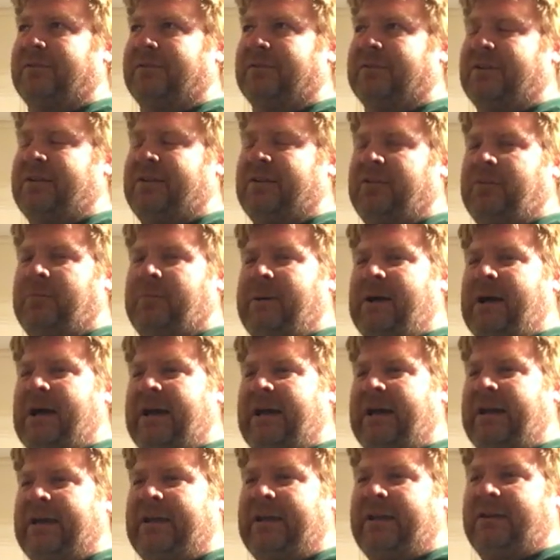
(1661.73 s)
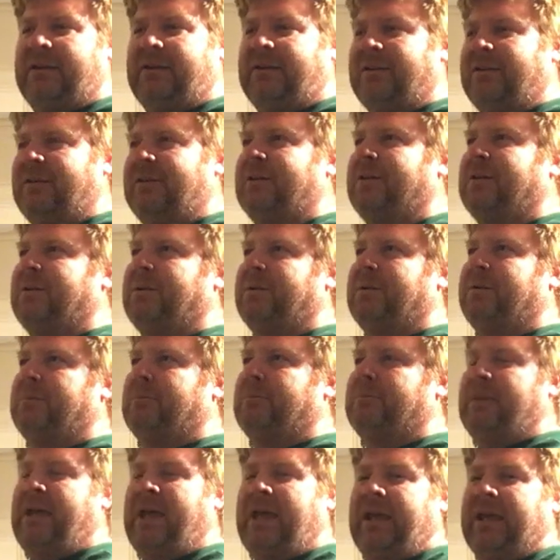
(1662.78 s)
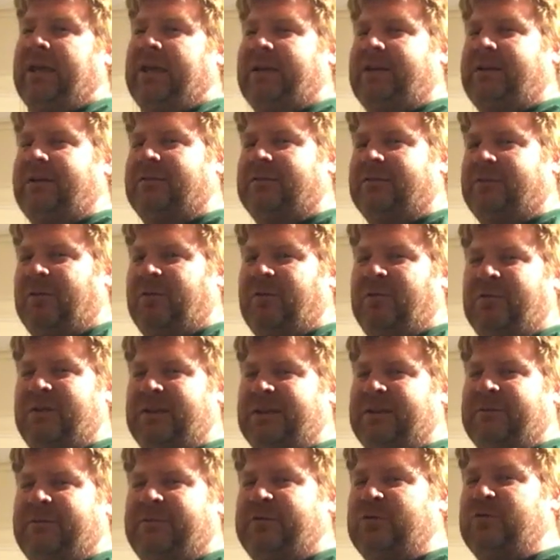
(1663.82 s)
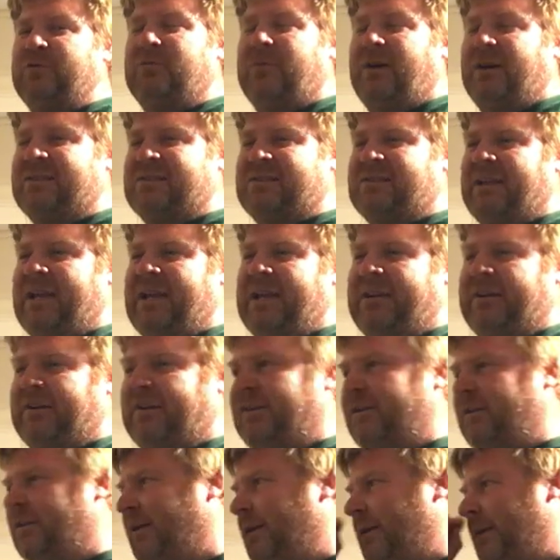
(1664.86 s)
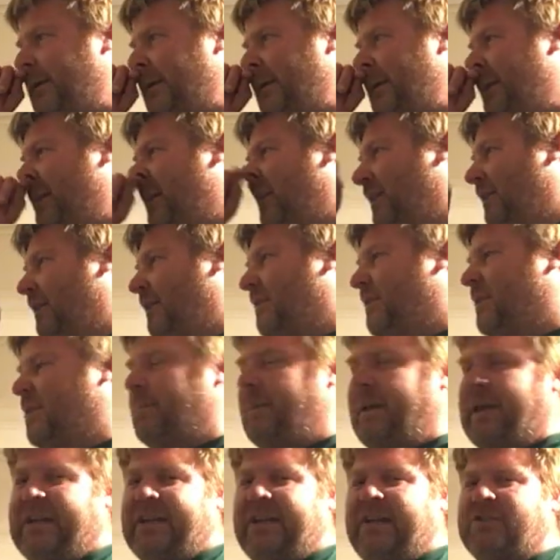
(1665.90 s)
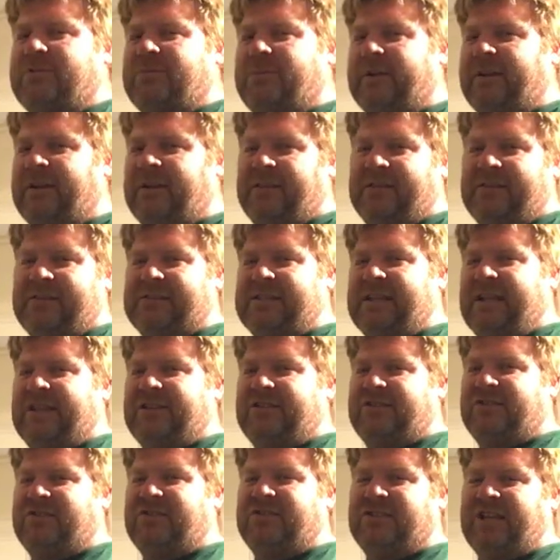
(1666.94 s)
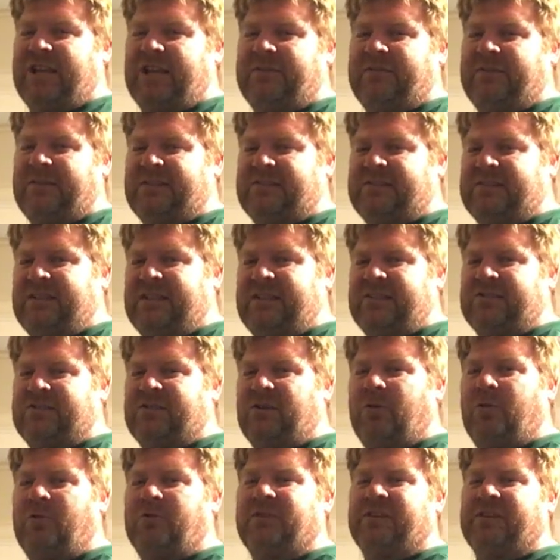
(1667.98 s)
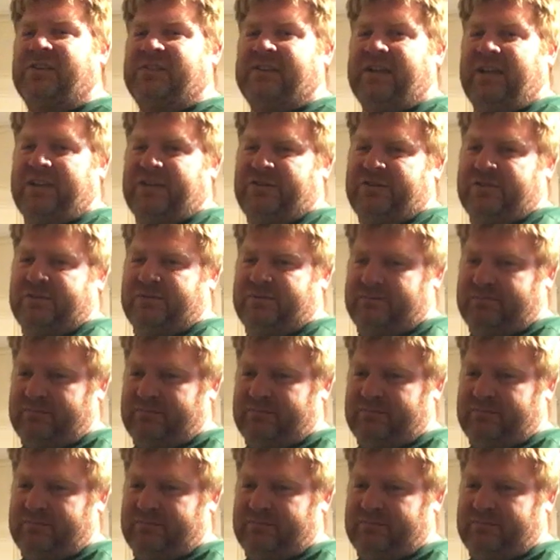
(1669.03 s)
Because by May, only a few months later, the management of the station, JVC, sold the station.